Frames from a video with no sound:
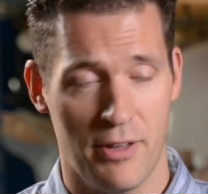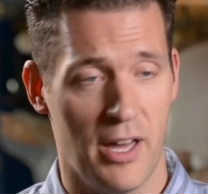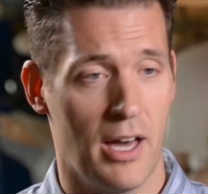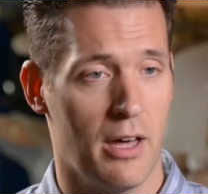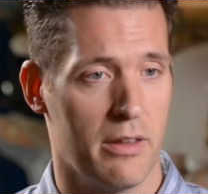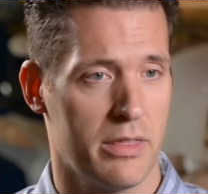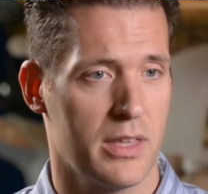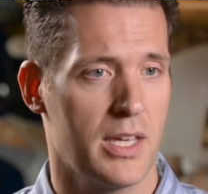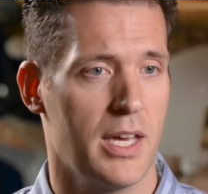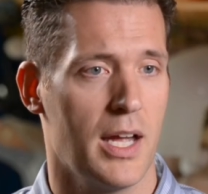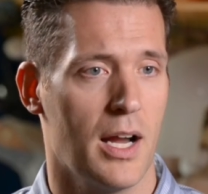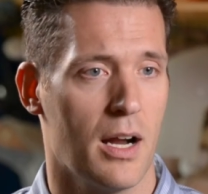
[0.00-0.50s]

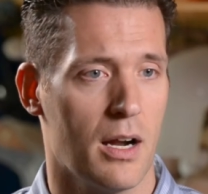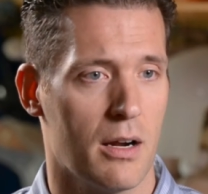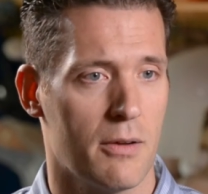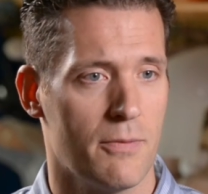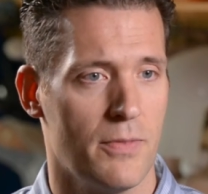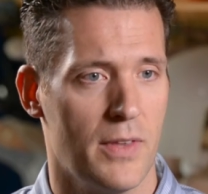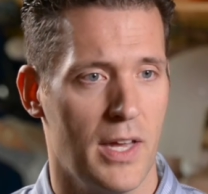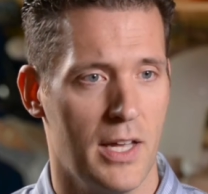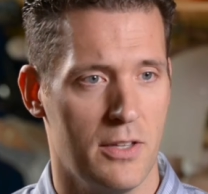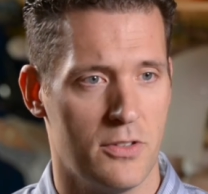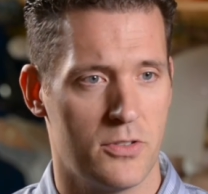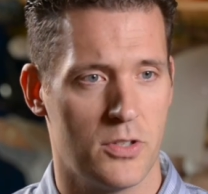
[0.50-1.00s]
healthcare.
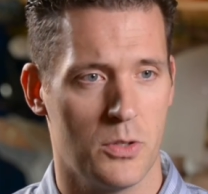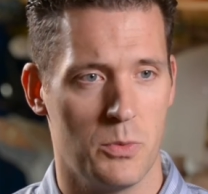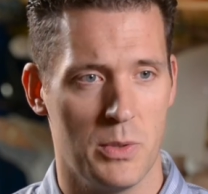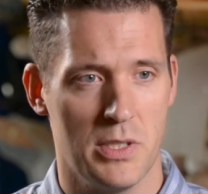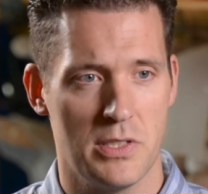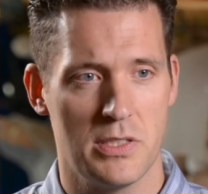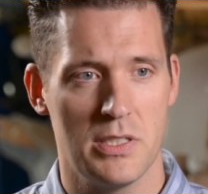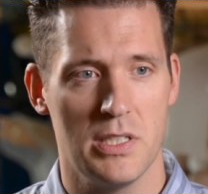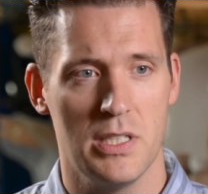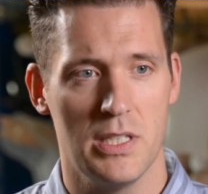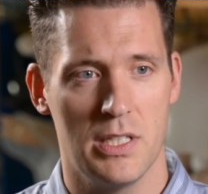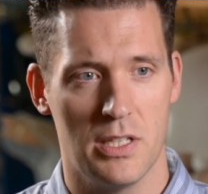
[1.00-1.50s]
And so we
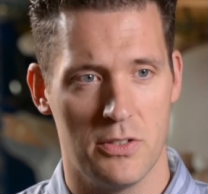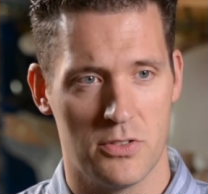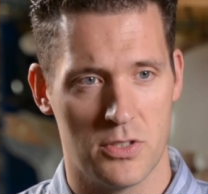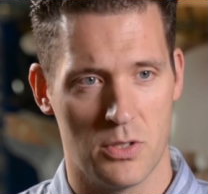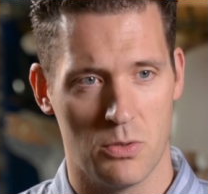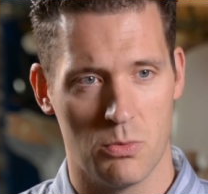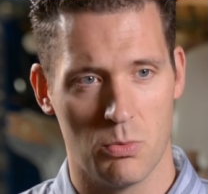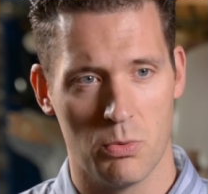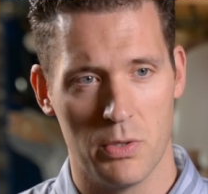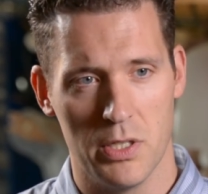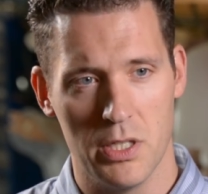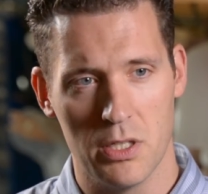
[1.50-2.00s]
see it as a
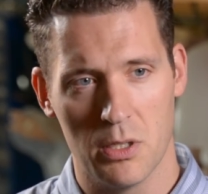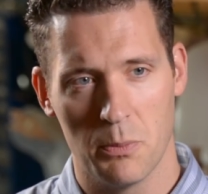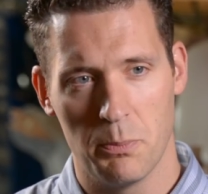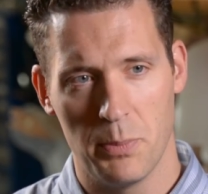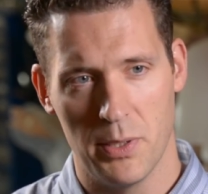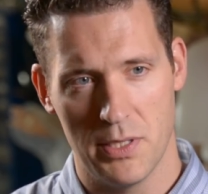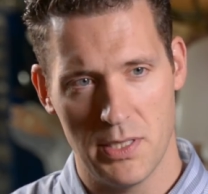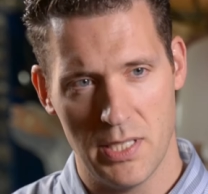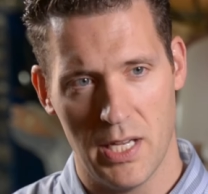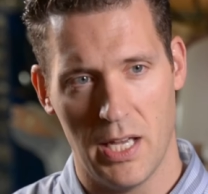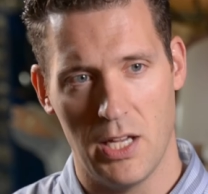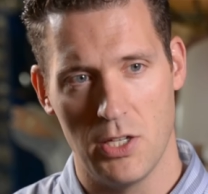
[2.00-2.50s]
real
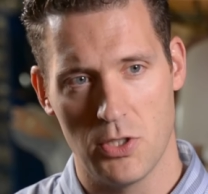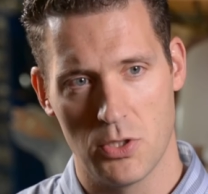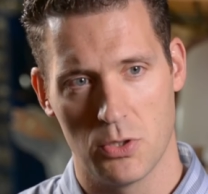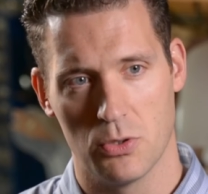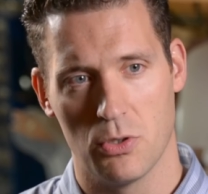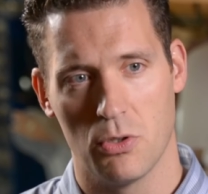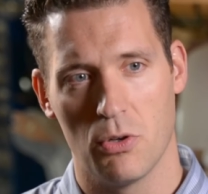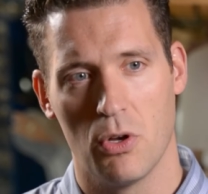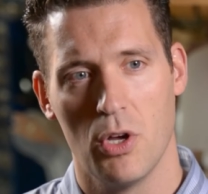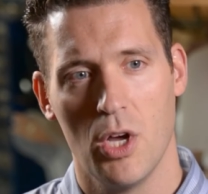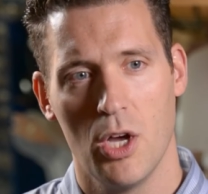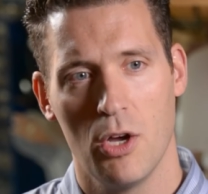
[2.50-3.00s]

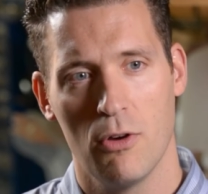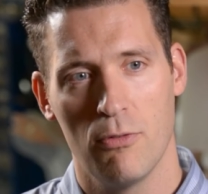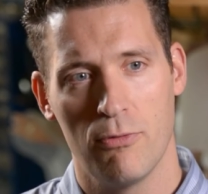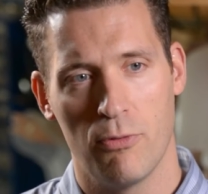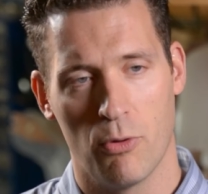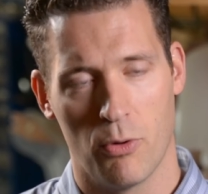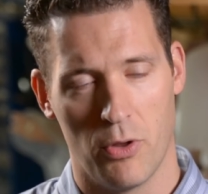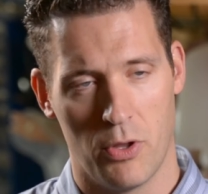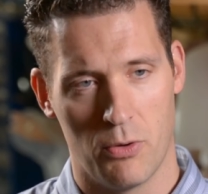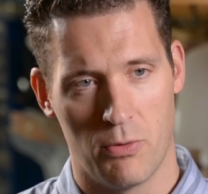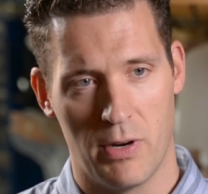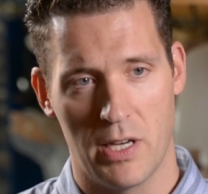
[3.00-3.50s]
potential
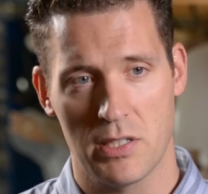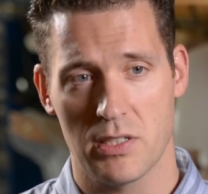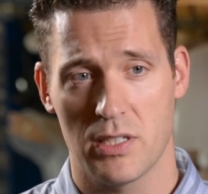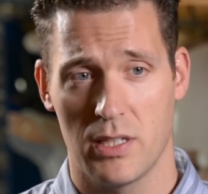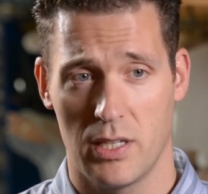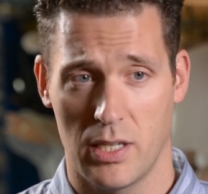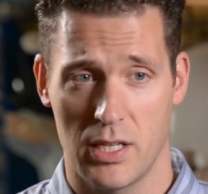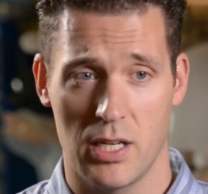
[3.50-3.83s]
for the rest of the